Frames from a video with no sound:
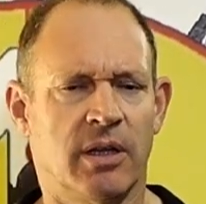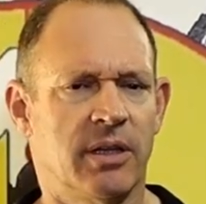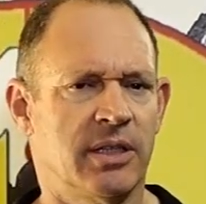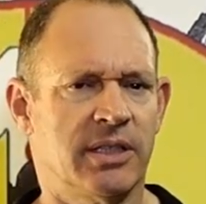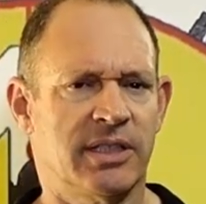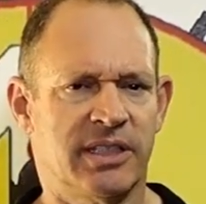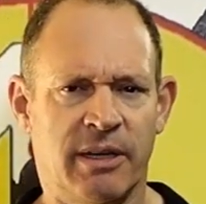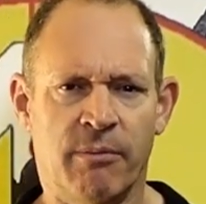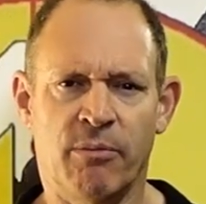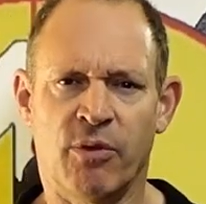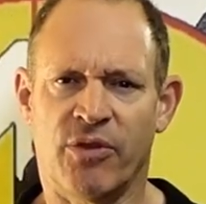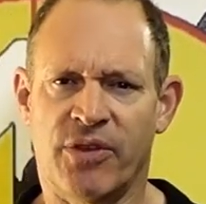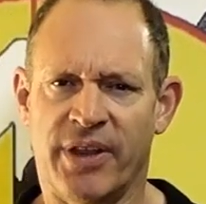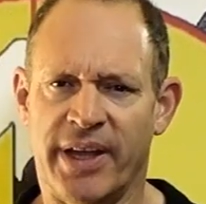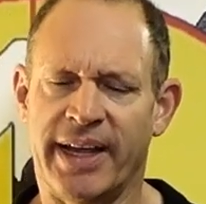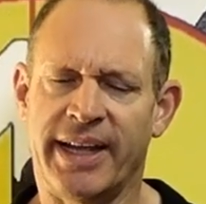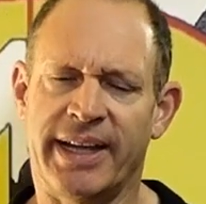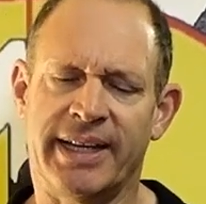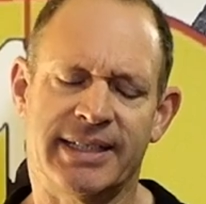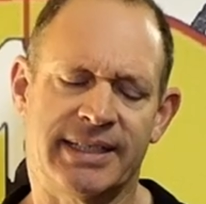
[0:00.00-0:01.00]
The simple
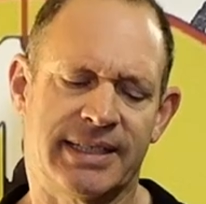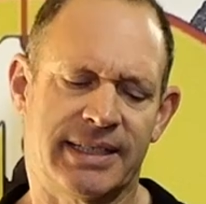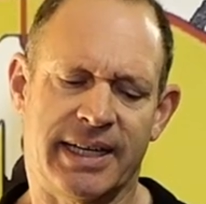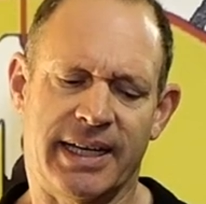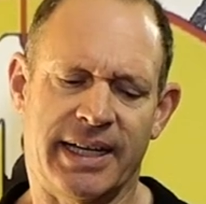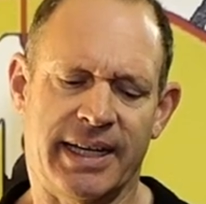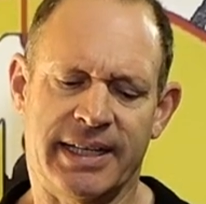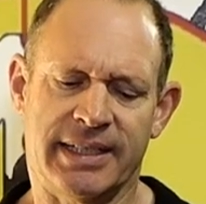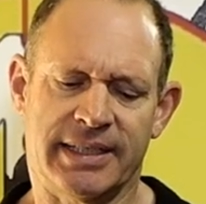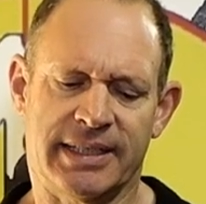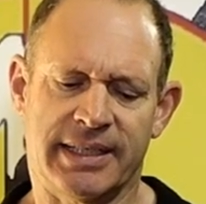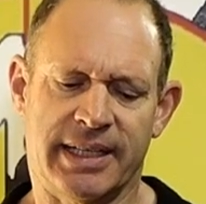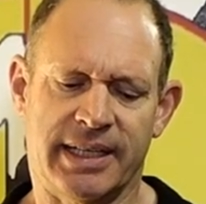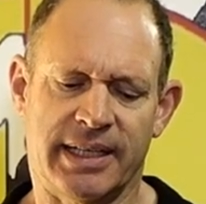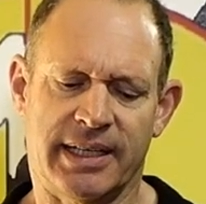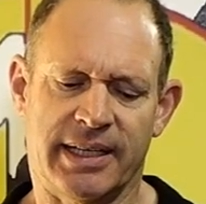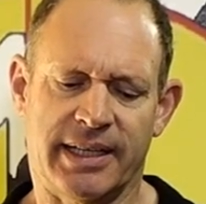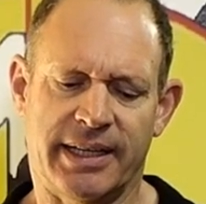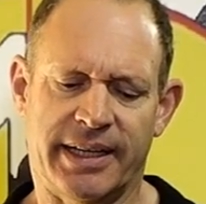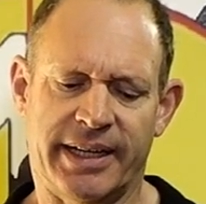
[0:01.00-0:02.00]
thing is, is
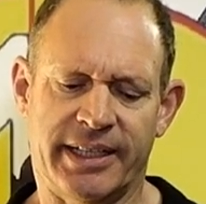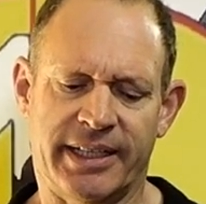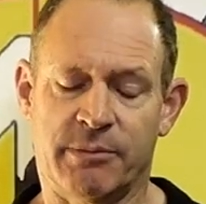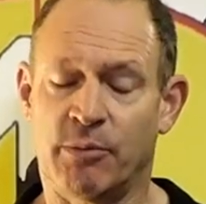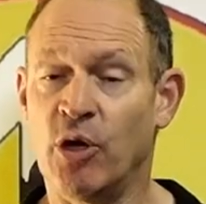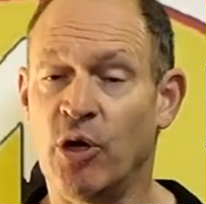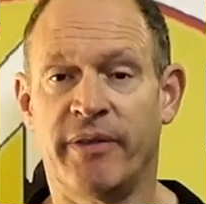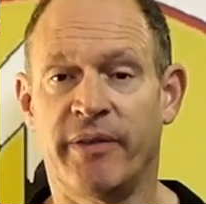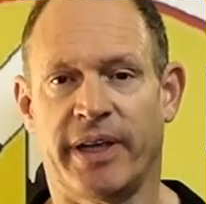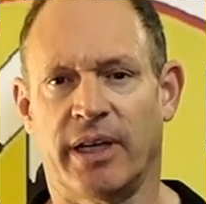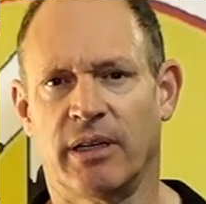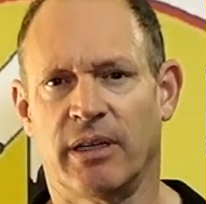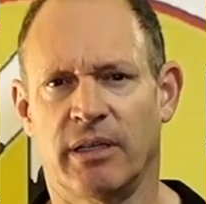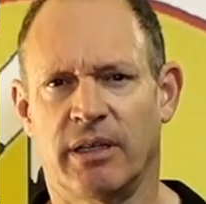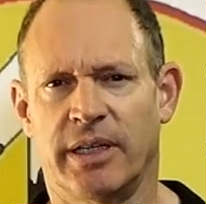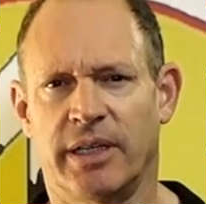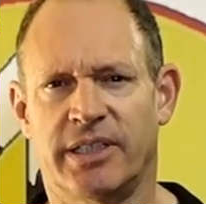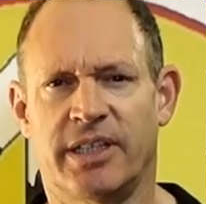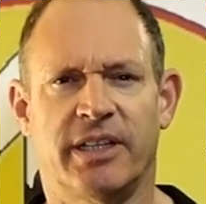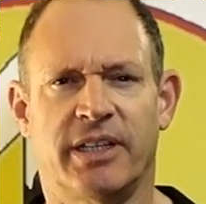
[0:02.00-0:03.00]
that it's moving
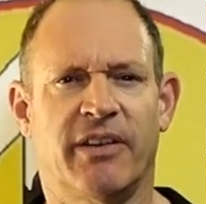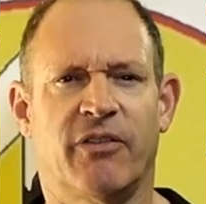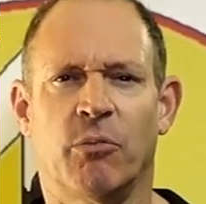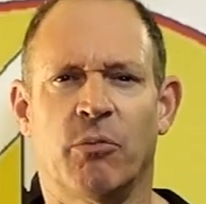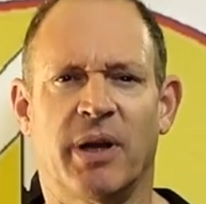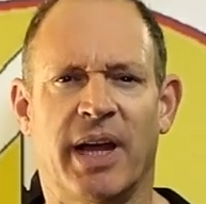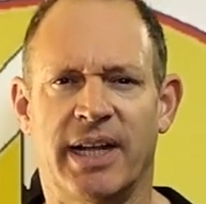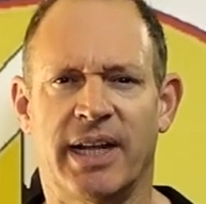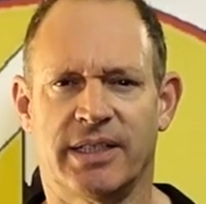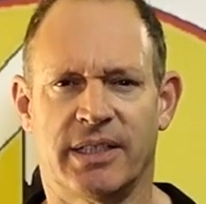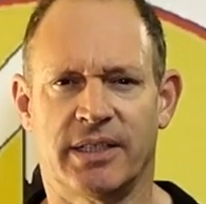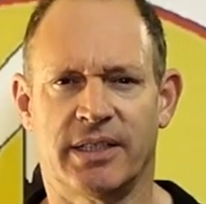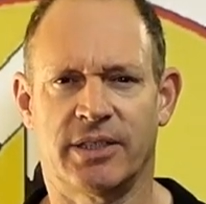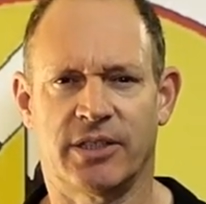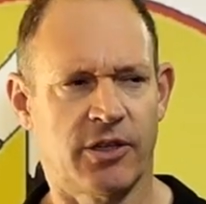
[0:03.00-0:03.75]
it's in different places.